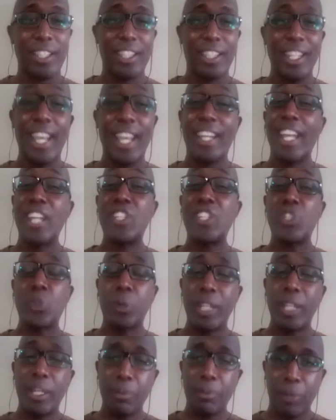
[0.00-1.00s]
it. And at
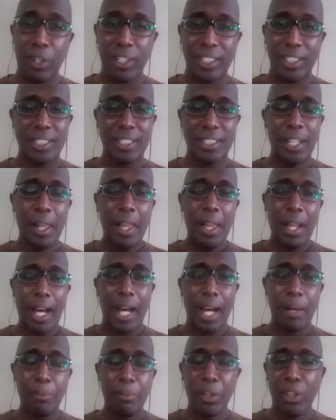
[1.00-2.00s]
DreamWorks,
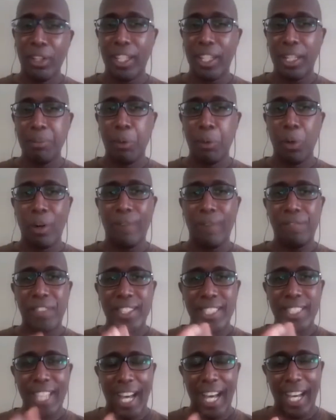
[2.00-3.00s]
I'm learning more
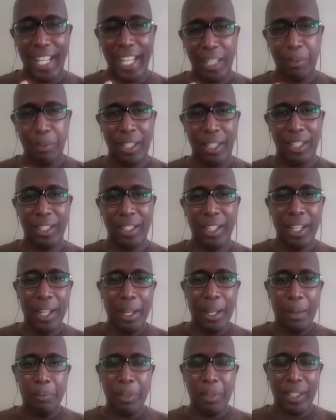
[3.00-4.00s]
timing
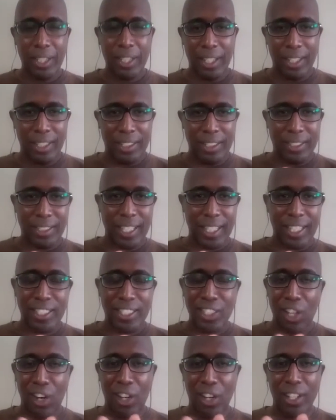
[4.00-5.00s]
because
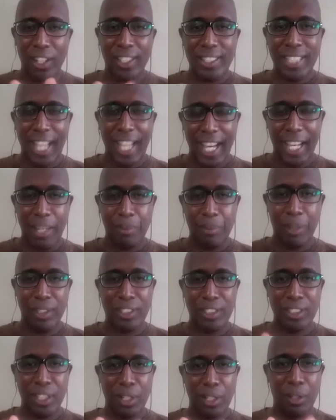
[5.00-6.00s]
it's on a timer.
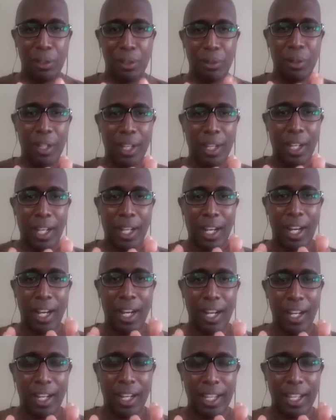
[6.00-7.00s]
So
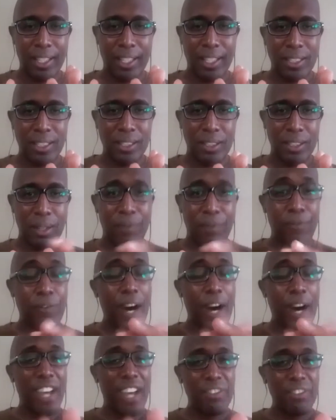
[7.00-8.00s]
it's
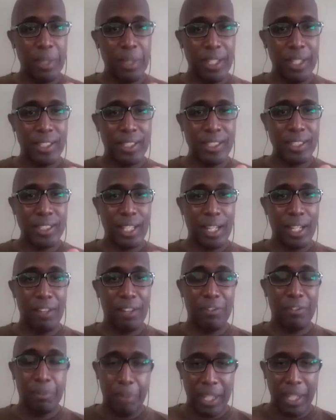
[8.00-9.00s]
5 minutes
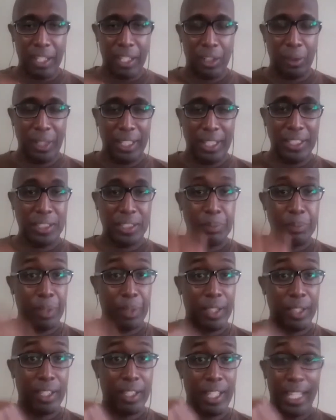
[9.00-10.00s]
of meet and greets,
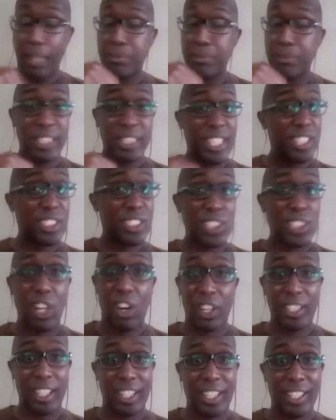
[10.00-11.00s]
but the MC is
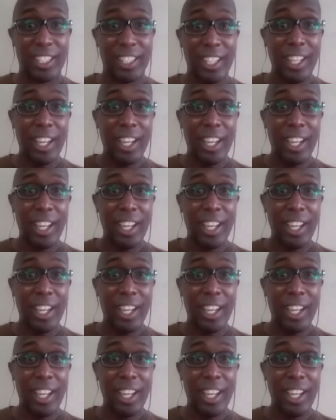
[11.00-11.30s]
talking,